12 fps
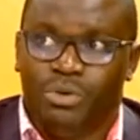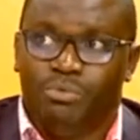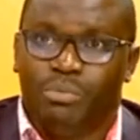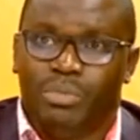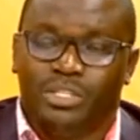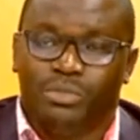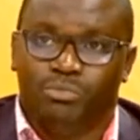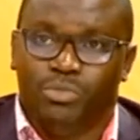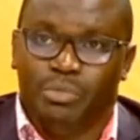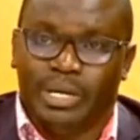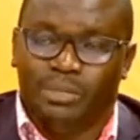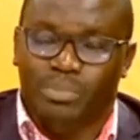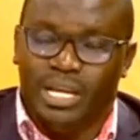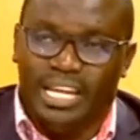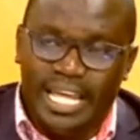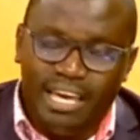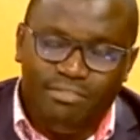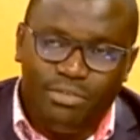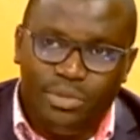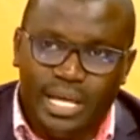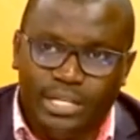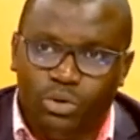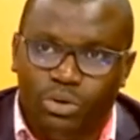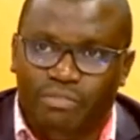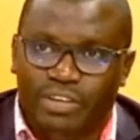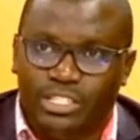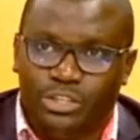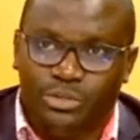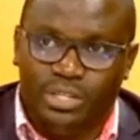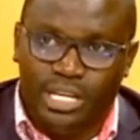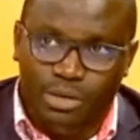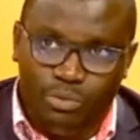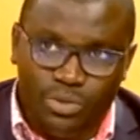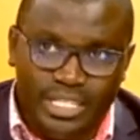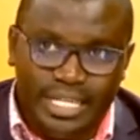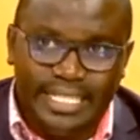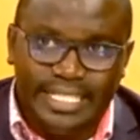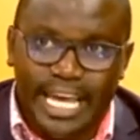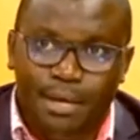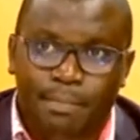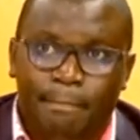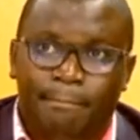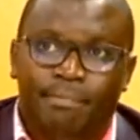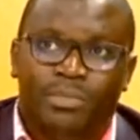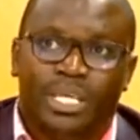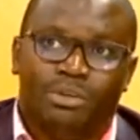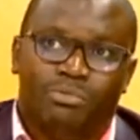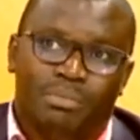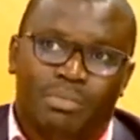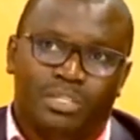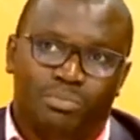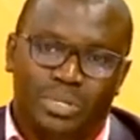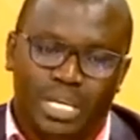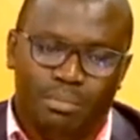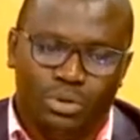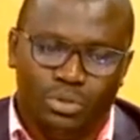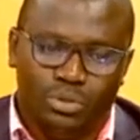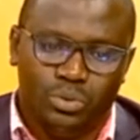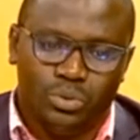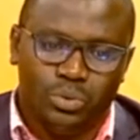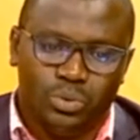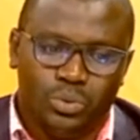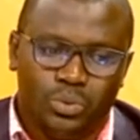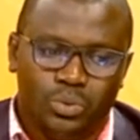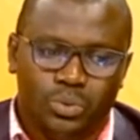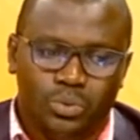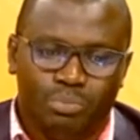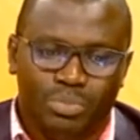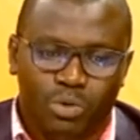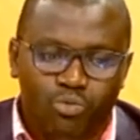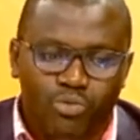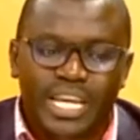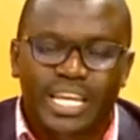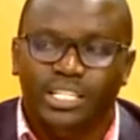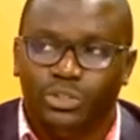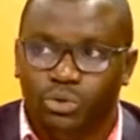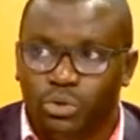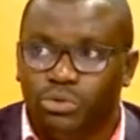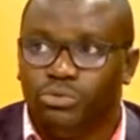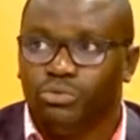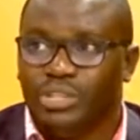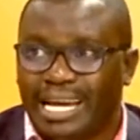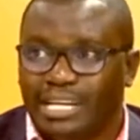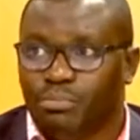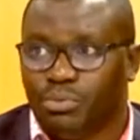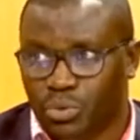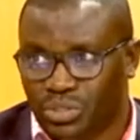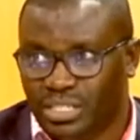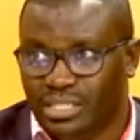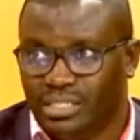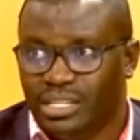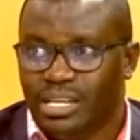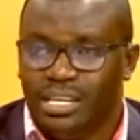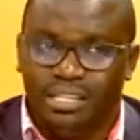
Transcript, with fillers: We must, we must be alive to that conversation that it will take time and we must be able to be willing to go through that process.